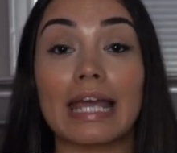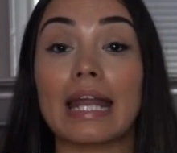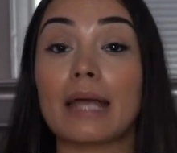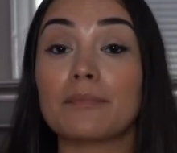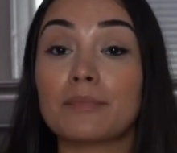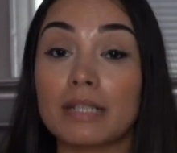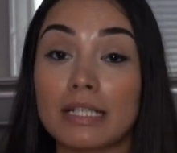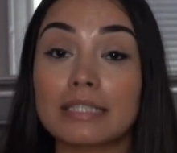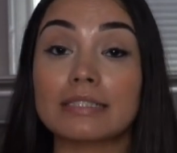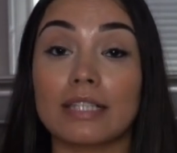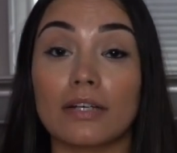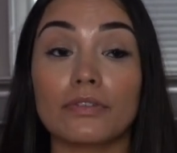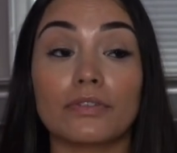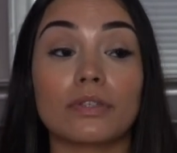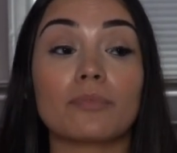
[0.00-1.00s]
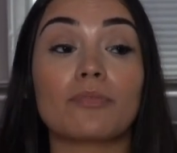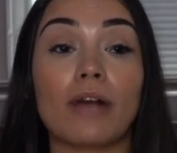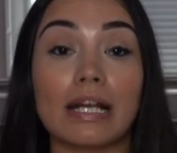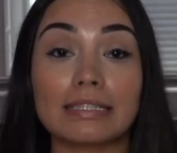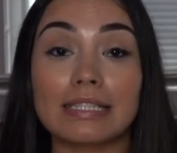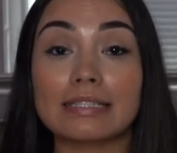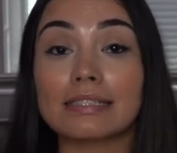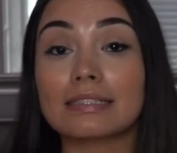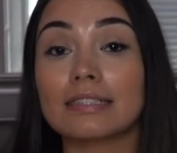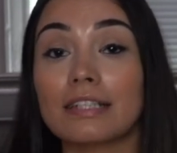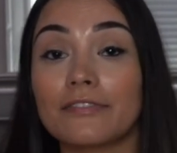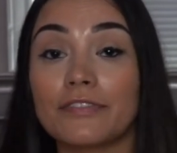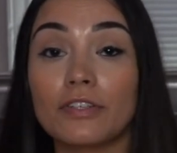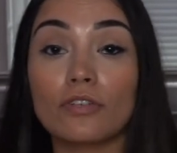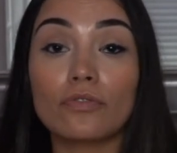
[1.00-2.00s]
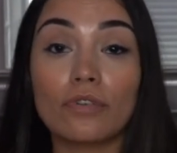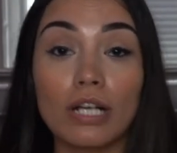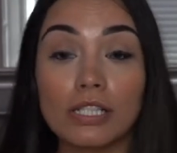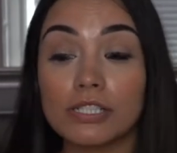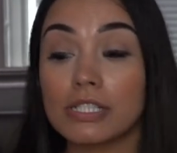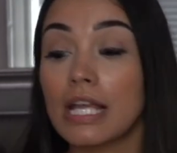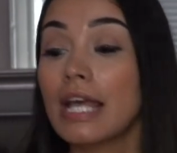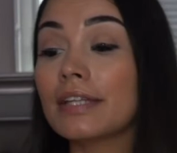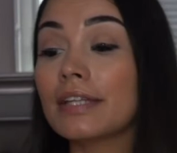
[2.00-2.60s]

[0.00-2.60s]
And I'm gonna tell you, the process is gonna feel rushed.